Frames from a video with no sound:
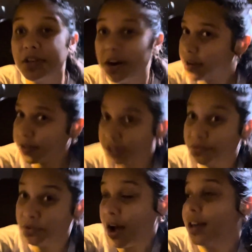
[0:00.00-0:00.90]
Carly
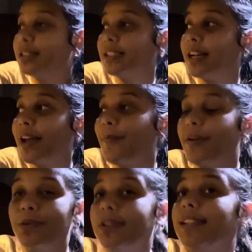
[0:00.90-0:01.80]
vlogged today, but
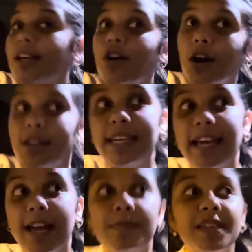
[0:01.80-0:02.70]
it was Carly
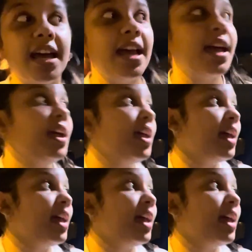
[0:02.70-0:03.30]
Cam Day.